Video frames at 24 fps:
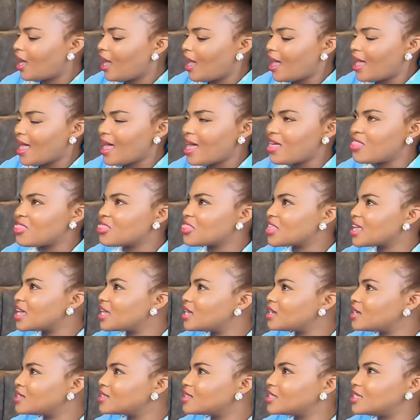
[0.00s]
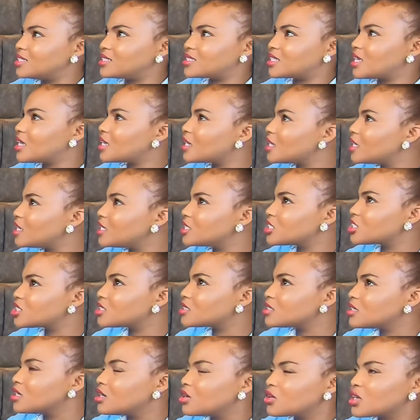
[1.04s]
and then there's English.
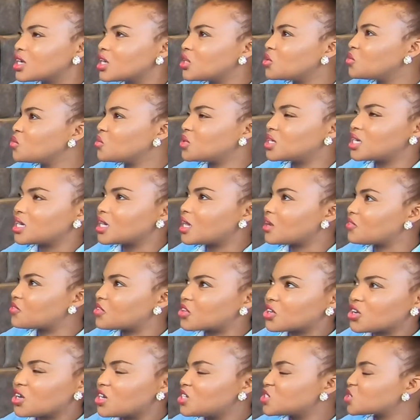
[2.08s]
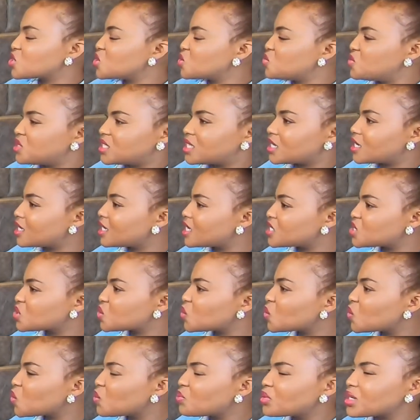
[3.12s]
Okay, you hear Afrikaans because we did it at
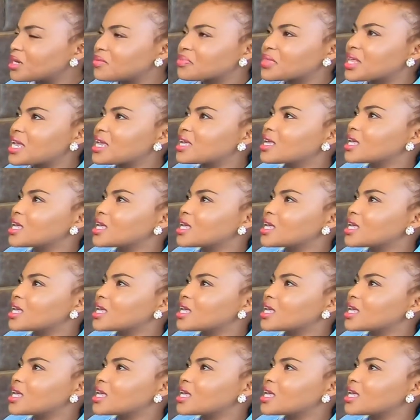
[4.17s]
school, but I'm like,